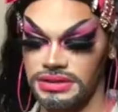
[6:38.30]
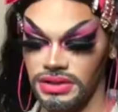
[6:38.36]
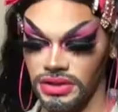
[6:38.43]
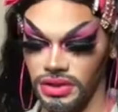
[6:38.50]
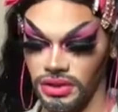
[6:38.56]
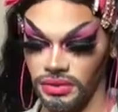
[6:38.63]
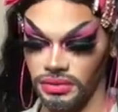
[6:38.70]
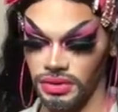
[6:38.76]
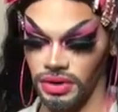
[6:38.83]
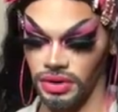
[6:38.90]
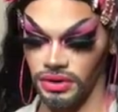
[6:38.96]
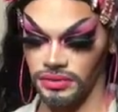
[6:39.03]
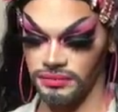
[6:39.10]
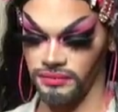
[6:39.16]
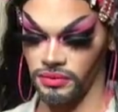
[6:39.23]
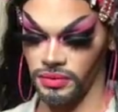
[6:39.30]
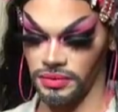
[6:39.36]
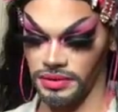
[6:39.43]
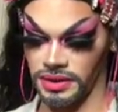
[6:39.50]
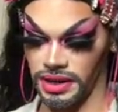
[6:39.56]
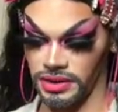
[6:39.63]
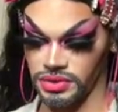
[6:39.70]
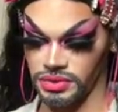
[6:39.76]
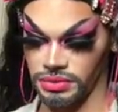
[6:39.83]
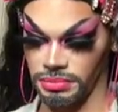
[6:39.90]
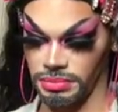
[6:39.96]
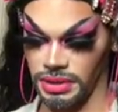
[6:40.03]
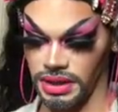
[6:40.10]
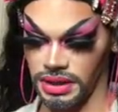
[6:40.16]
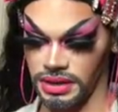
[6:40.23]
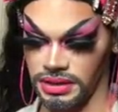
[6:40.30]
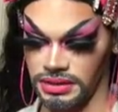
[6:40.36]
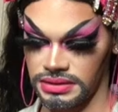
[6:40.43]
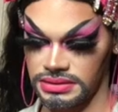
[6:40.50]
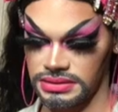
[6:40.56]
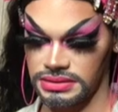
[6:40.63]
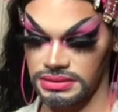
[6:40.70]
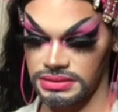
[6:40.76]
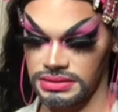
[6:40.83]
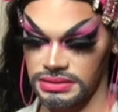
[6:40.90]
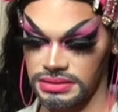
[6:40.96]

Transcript: the code card for the actual box.